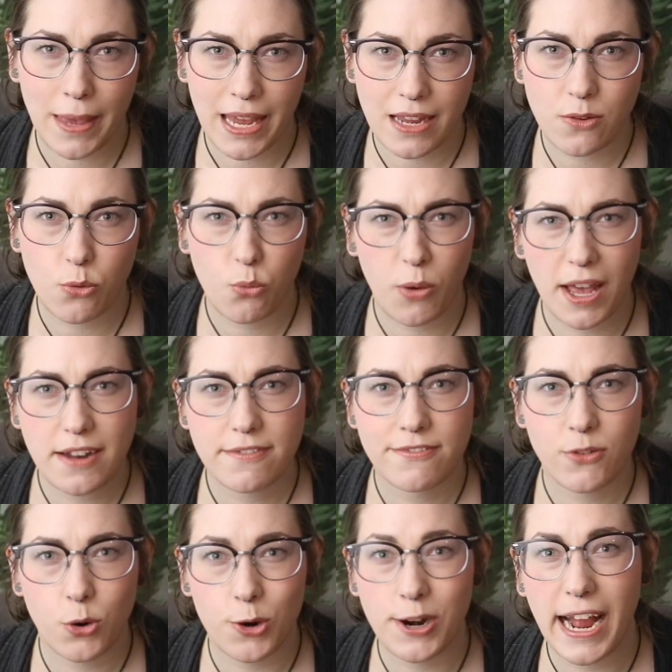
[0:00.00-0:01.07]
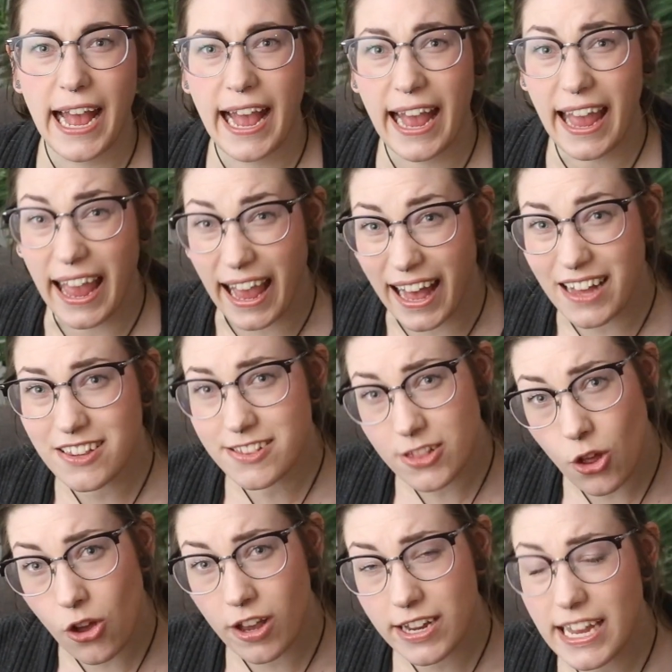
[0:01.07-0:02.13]
paint wet for as
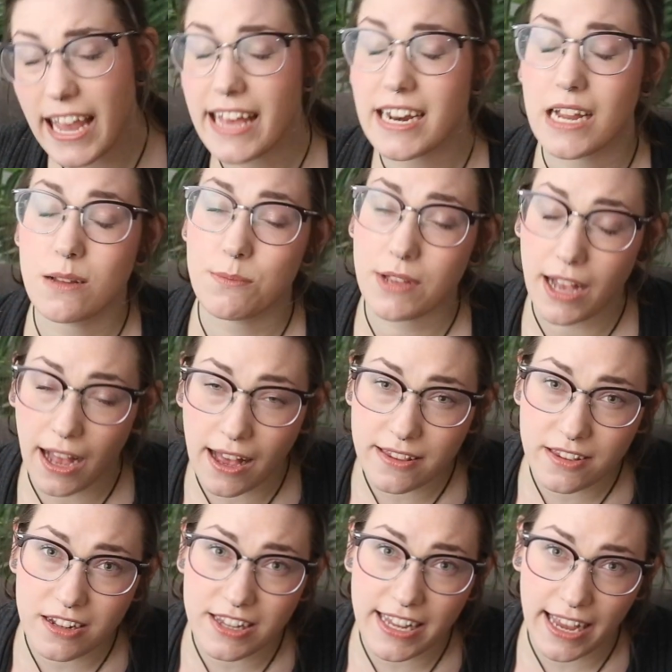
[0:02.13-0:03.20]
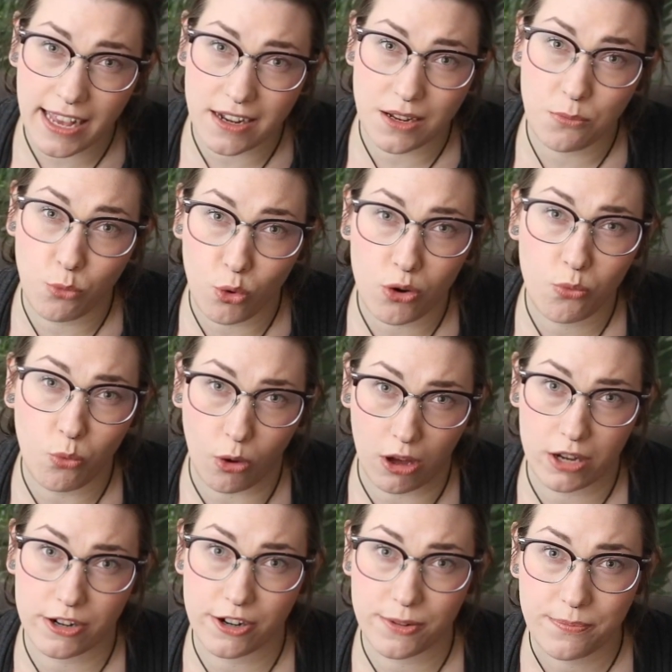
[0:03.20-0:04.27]
long, and I am constantly adding more
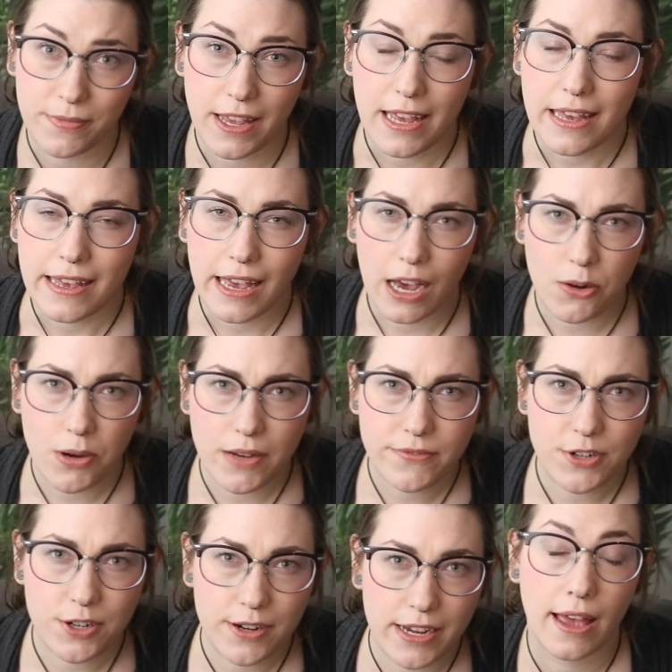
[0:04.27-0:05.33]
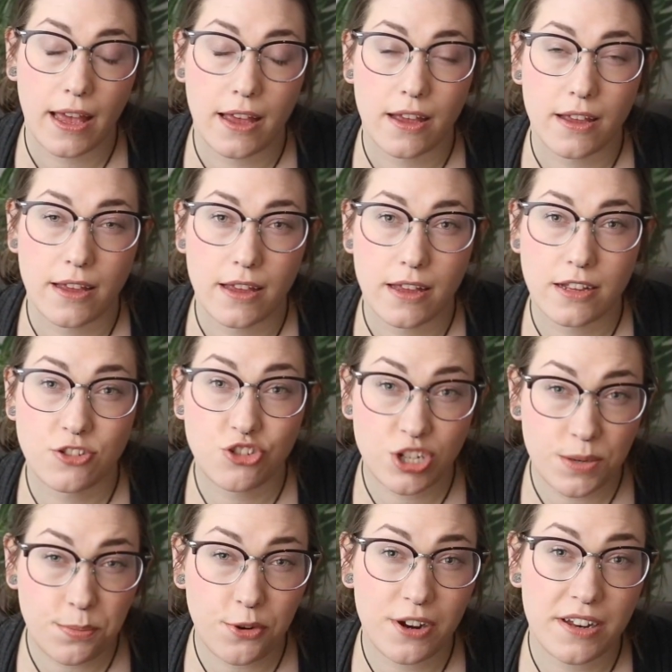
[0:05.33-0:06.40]
water. However, it's
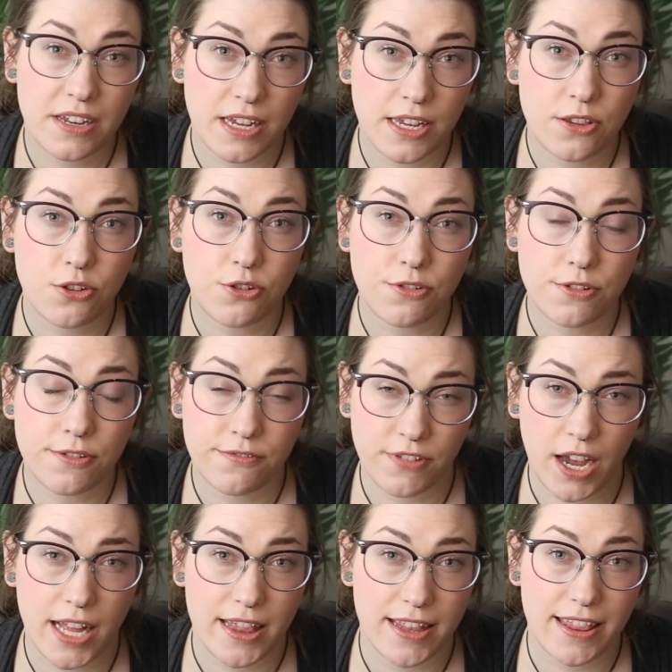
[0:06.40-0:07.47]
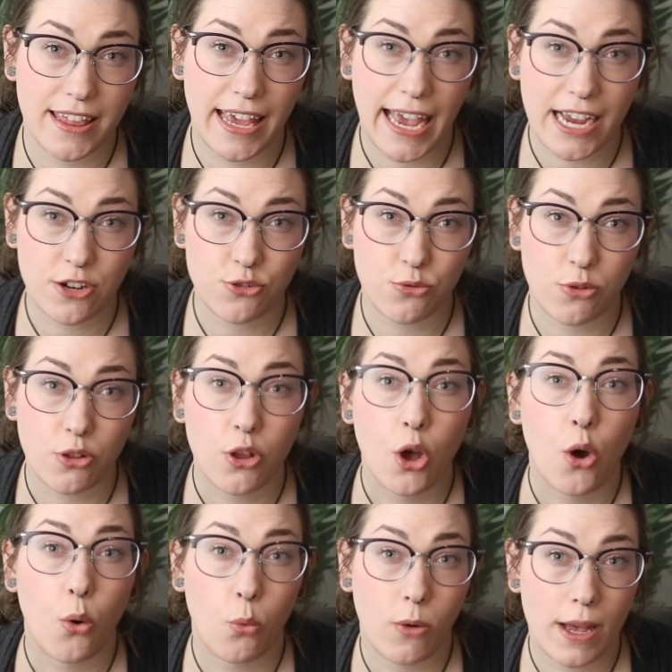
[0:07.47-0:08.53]
cheaper and easier to find than the actual
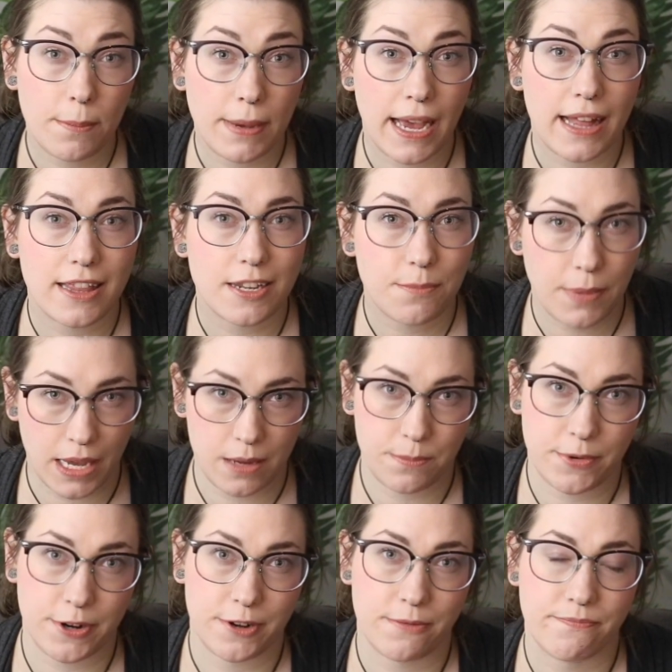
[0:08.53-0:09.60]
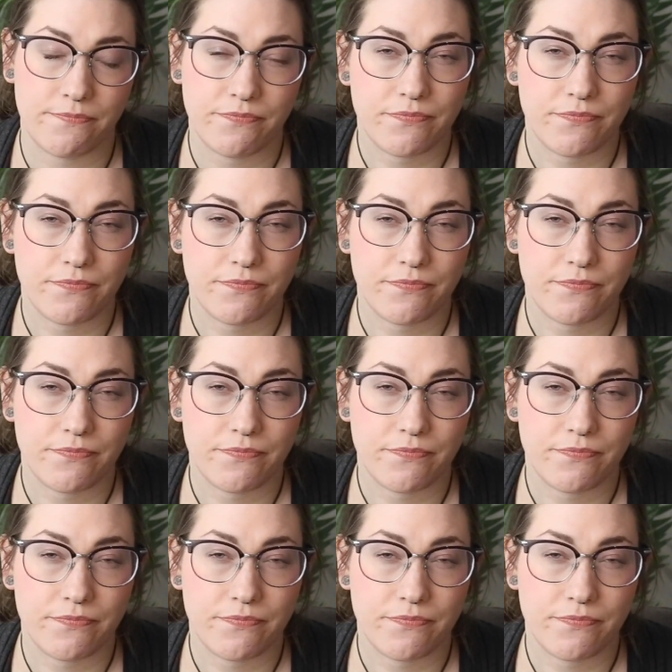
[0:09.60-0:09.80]
wet palette paper.